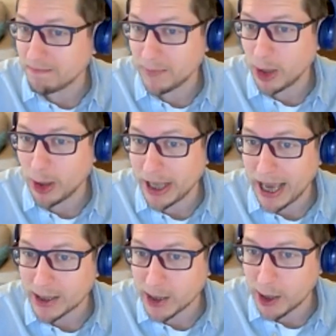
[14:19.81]
learning
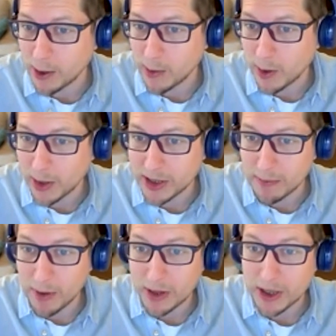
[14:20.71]
SEO or
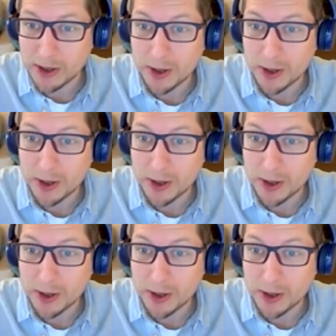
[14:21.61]
content marketing.